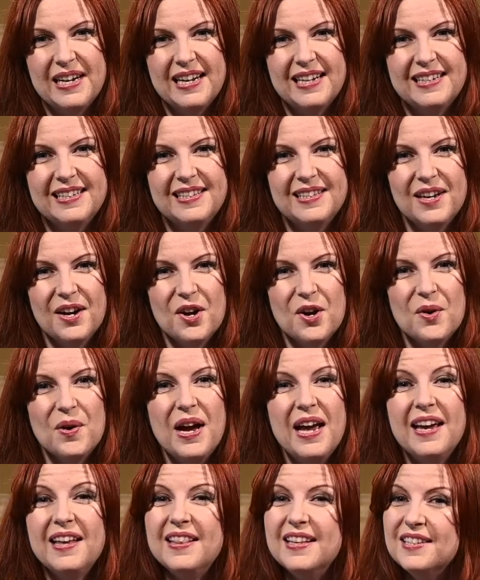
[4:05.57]
And so
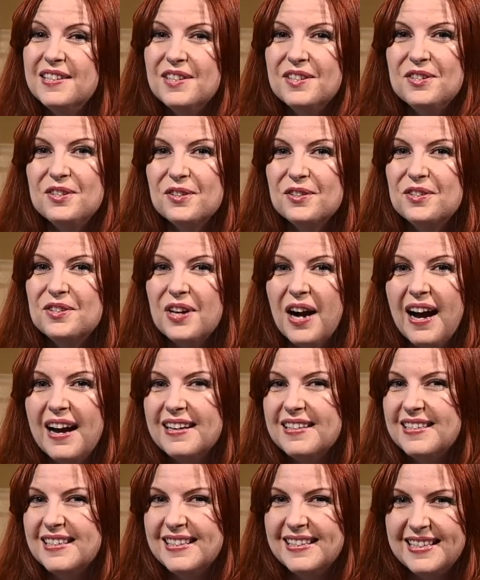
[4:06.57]
this is your
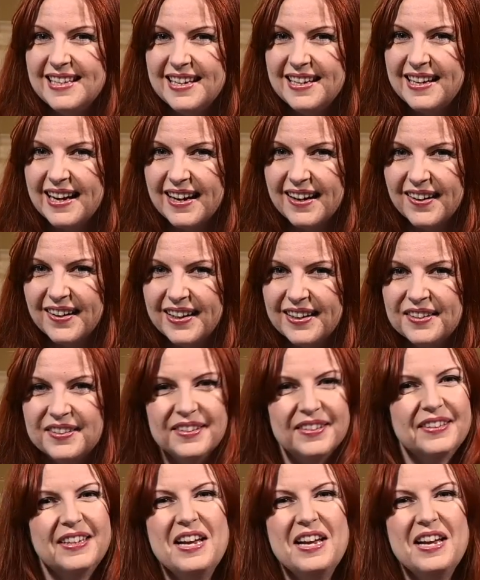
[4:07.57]
shot to see Gary,